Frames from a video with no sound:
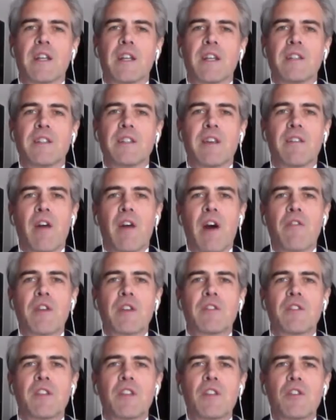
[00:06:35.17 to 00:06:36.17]
And uh, I
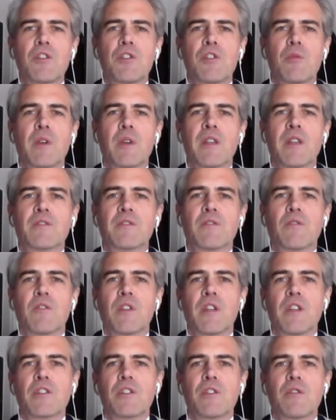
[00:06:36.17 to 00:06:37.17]
think the issue is, or
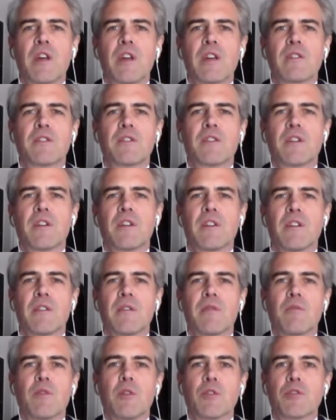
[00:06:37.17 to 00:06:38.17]
the issue that
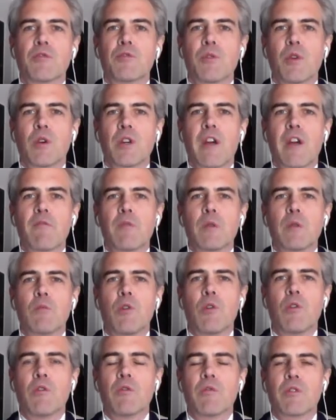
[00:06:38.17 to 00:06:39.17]
uh, the Trudeau government
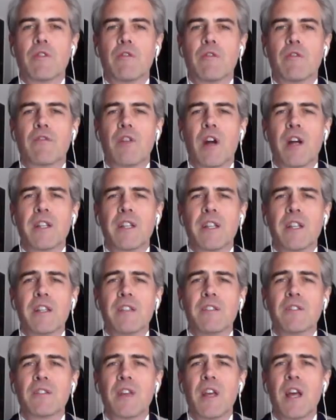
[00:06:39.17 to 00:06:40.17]
will confront
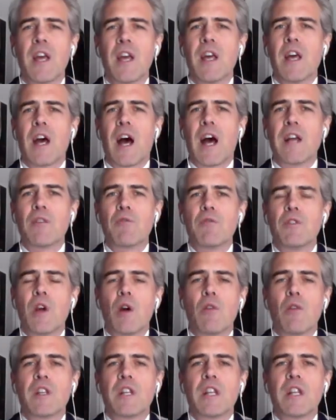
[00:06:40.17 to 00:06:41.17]
is, I don't
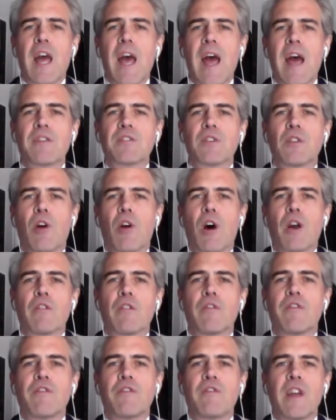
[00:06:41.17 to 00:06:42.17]
know that it has a lot
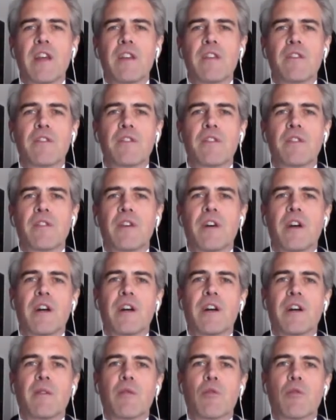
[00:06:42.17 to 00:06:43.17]
of faith,
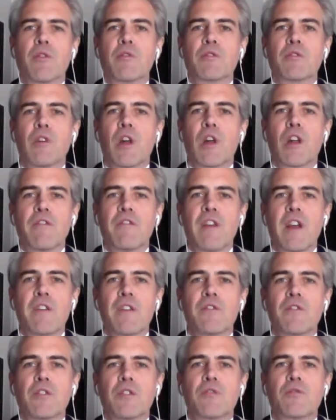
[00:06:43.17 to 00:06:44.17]
uh, or there's a lot of
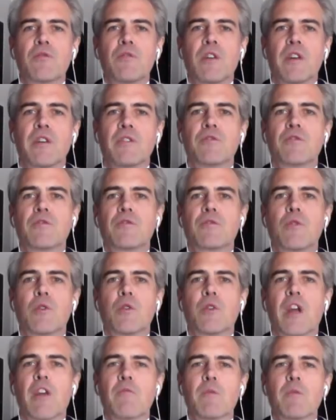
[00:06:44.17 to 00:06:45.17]
faith in the
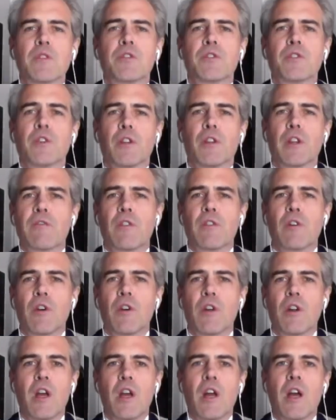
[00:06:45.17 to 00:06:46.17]
Trudeau government to
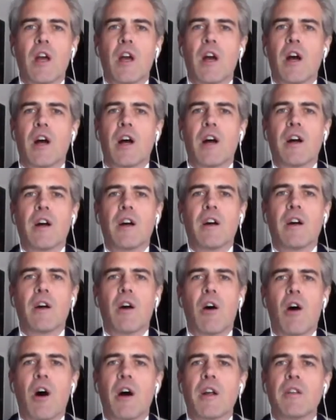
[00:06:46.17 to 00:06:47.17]
deliver
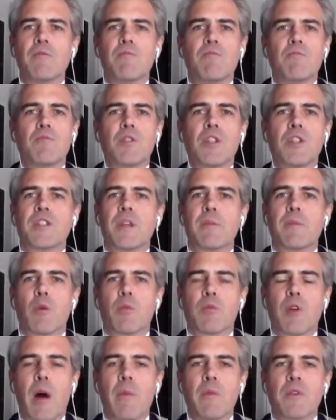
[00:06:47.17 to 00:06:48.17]
on just simple
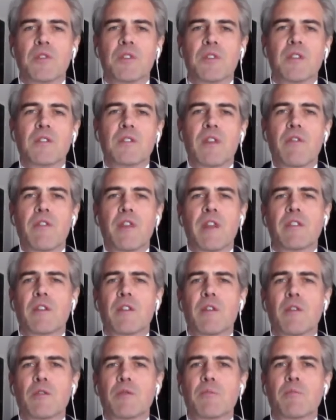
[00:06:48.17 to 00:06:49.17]
promises. I think
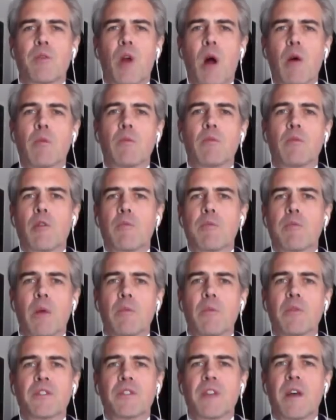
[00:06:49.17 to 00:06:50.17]
there's prob- there are
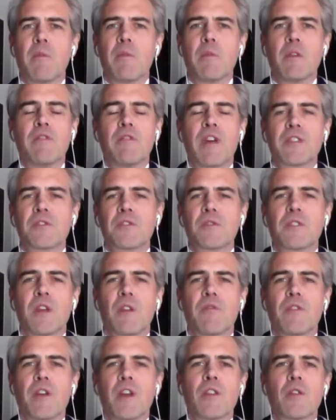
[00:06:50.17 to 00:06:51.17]
probably some investors
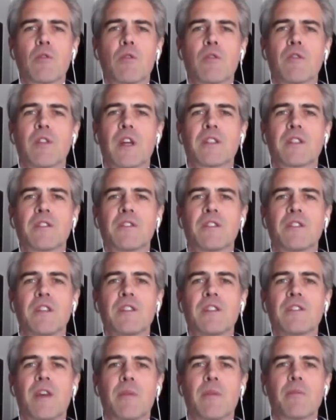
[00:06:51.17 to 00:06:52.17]
out there that would like to
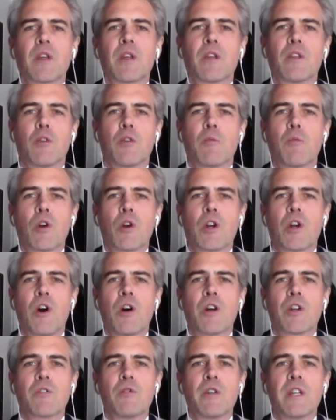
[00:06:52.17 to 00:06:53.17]
see something a little more
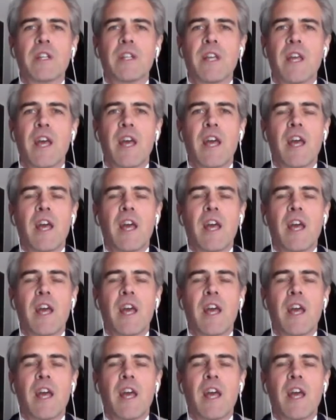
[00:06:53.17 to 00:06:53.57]
concrete.